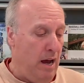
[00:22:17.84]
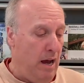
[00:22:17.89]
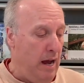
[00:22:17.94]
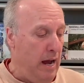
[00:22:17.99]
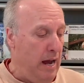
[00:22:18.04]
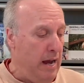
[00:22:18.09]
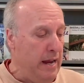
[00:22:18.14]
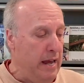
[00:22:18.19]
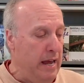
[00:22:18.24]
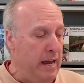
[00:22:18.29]

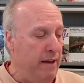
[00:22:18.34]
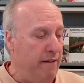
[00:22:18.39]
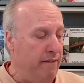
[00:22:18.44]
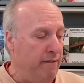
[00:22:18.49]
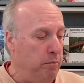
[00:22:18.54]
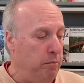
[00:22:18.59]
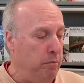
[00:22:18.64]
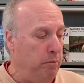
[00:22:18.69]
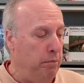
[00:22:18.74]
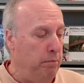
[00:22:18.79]
I have
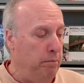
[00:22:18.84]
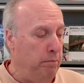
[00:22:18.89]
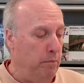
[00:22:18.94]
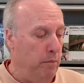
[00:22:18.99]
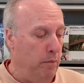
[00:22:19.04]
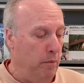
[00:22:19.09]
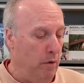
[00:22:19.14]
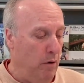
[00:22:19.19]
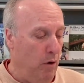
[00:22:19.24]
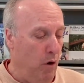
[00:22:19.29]

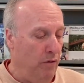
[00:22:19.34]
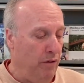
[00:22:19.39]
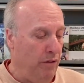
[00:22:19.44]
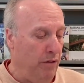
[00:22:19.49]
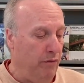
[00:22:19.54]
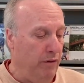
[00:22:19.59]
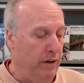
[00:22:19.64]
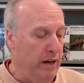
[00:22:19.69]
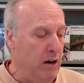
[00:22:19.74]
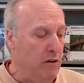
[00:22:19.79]
over
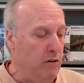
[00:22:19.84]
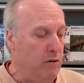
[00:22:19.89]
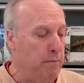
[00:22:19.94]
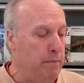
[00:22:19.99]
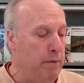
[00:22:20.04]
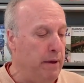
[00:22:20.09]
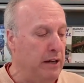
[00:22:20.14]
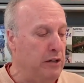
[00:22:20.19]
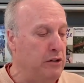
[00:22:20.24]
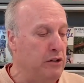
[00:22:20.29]
300
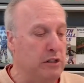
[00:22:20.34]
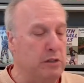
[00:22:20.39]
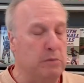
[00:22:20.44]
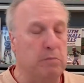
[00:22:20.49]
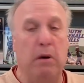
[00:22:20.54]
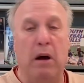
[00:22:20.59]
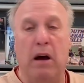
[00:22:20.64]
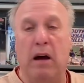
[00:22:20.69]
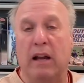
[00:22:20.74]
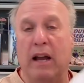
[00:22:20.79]
pictures,
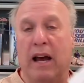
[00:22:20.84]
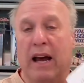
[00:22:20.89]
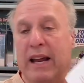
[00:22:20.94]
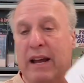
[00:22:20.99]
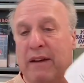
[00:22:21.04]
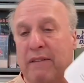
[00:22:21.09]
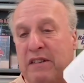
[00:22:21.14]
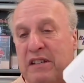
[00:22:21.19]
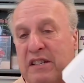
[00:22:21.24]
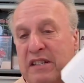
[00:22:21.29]
but I
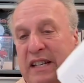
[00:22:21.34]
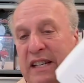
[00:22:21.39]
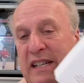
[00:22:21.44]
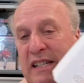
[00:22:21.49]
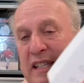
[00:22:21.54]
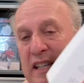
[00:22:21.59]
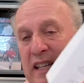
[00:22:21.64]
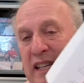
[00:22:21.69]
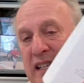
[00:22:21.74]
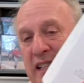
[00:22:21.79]
have
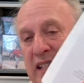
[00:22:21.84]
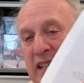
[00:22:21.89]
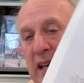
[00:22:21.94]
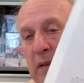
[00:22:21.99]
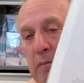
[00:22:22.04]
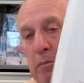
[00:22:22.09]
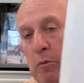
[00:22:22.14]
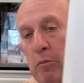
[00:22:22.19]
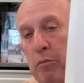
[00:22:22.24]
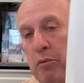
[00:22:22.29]
60
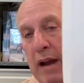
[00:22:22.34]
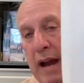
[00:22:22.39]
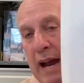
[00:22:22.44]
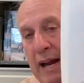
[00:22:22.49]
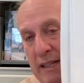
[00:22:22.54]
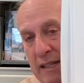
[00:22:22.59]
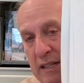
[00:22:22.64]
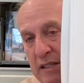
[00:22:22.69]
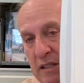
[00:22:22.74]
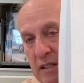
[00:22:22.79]
sample
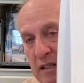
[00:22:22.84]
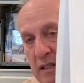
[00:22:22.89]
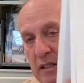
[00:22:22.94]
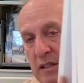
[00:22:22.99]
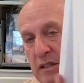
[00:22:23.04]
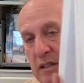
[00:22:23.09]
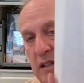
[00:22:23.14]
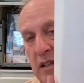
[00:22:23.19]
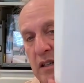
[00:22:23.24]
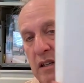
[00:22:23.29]

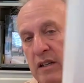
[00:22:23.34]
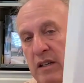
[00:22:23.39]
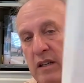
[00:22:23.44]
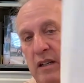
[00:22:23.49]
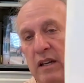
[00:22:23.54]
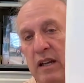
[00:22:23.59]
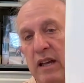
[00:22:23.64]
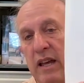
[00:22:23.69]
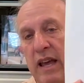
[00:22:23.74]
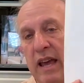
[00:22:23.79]
practices.
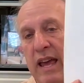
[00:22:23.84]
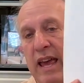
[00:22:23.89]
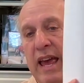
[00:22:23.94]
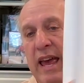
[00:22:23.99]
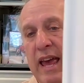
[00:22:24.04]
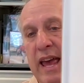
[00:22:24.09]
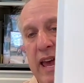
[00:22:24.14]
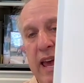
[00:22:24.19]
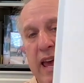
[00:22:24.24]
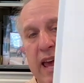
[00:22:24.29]

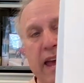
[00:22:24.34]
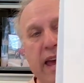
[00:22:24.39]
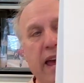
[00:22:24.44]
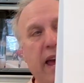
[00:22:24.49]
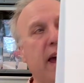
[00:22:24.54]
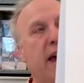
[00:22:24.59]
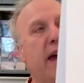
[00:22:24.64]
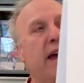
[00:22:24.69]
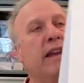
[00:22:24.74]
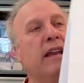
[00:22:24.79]

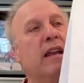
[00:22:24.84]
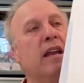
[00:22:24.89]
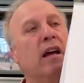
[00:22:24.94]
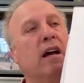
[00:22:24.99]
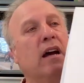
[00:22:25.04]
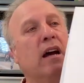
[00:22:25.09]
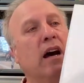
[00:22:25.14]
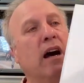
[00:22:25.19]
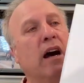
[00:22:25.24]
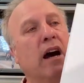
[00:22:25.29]
And
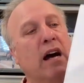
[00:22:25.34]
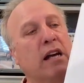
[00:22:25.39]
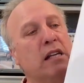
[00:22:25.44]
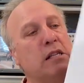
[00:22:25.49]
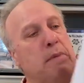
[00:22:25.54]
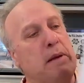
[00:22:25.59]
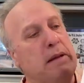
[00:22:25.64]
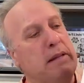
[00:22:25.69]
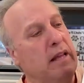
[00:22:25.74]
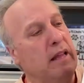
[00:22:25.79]
I
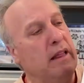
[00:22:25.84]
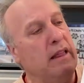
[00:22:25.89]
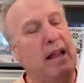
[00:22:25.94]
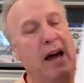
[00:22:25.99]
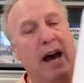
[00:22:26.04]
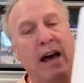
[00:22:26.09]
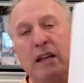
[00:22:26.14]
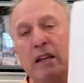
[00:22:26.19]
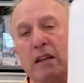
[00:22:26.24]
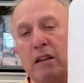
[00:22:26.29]
spent a
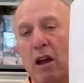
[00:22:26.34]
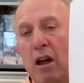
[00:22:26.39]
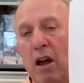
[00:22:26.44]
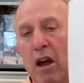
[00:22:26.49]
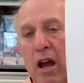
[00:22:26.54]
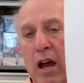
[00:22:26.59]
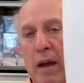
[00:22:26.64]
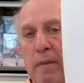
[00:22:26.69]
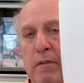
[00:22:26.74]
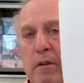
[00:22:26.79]
lot of
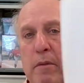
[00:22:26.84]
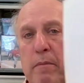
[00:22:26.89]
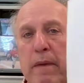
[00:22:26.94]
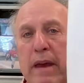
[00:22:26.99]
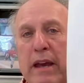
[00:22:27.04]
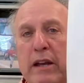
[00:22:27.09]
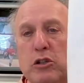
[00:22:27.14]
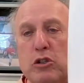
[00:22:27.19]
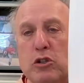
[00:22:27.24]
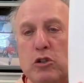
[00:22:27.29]
time to
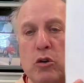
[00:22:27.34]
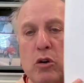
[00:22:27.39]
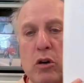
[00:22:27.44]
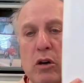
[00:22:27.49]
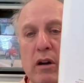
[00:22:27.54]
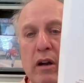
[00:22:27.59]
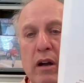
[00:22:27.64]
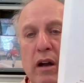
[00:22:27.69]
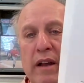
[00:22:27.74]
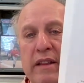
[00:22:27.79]
make
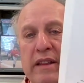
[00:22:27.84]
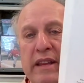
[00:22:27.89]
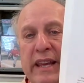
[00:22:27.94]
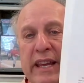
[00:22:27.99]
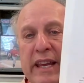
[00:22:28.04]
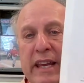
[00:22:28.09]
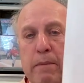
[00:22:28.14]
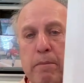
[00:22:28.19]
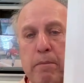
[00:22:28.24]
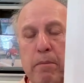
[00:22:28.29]
sure on
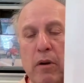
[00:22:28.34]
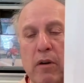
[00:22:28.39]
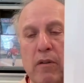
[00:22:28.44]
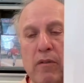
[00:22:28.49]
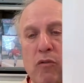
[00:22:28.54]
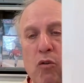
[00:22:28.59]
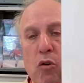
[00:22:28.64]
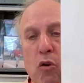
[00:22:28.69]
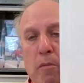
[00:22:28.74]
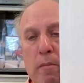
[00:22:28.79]
the ebook
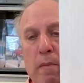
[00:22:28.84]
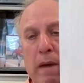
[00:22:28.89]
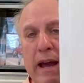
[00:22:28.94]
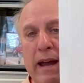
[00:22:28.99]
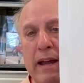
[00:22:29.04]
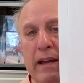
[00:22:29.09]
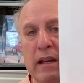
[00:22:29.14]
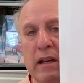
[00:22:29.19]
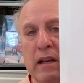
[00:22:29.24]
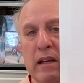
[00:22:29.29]

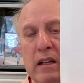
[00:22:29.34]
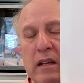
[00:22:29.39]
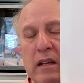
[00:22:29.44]
format